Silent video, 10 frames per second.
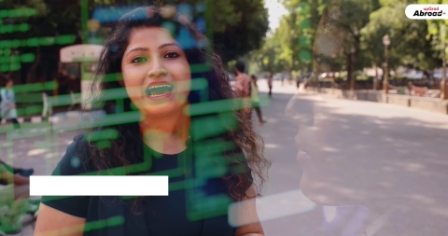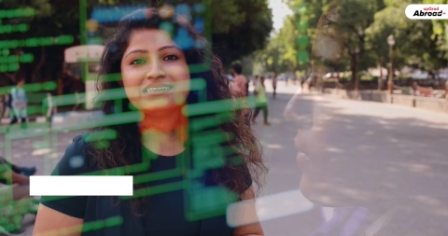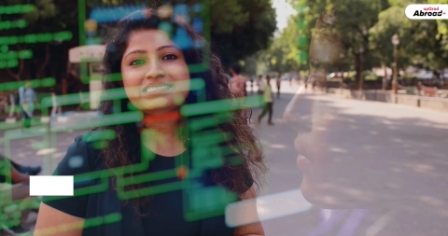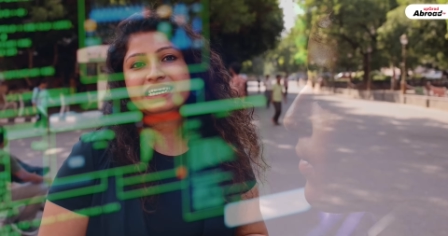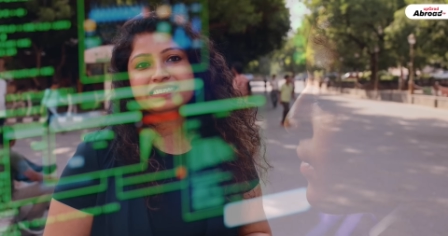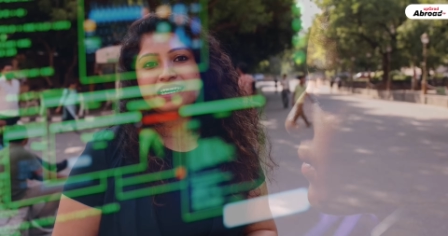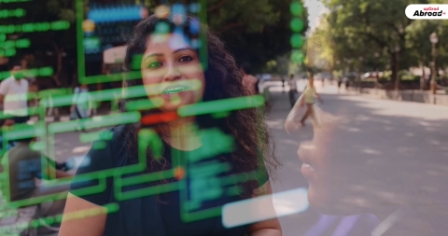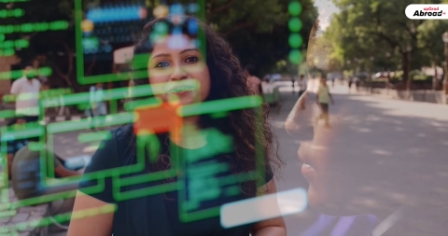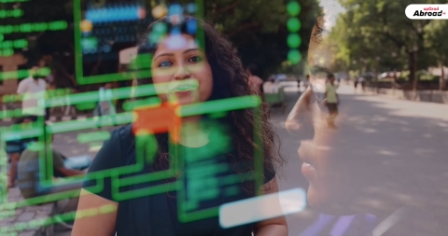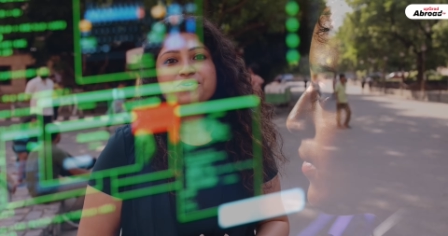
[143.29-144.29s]
and
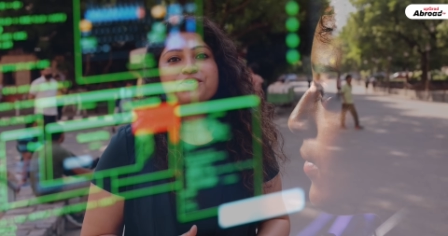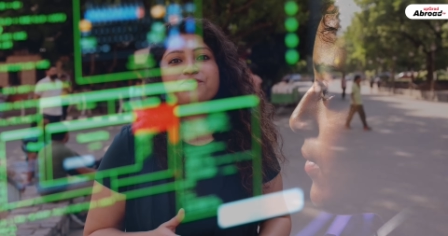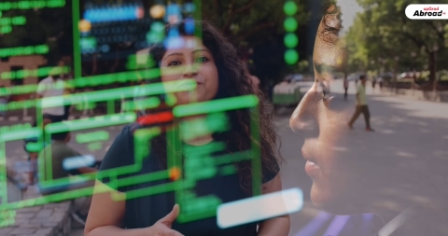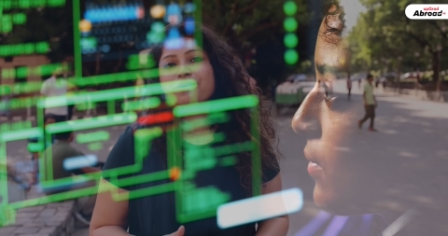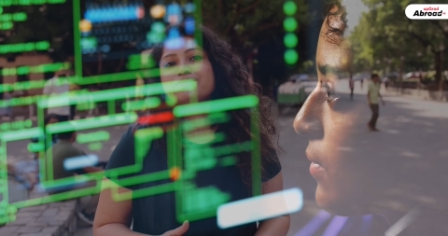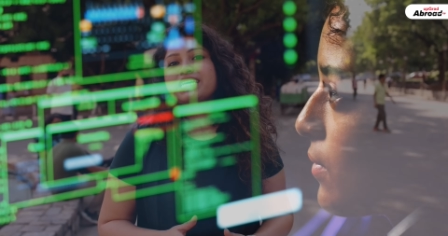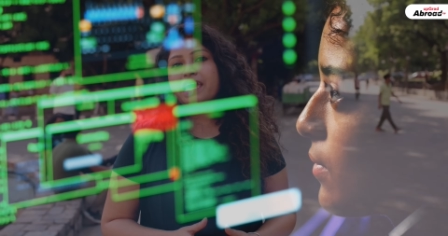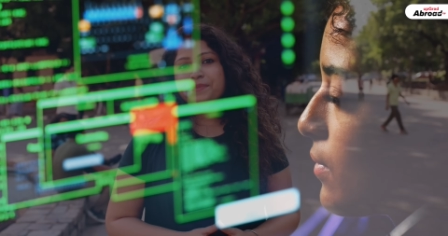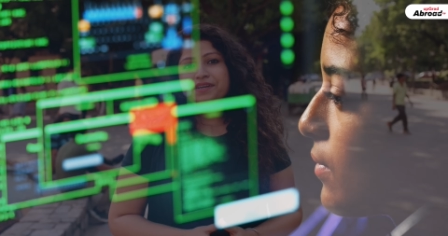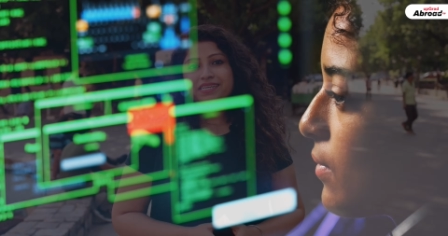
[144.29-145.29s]
data from
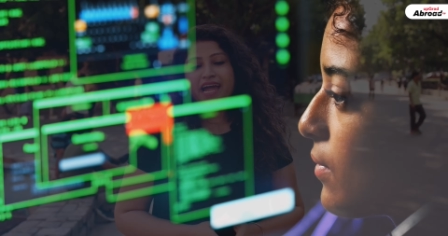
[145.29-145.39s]
cyber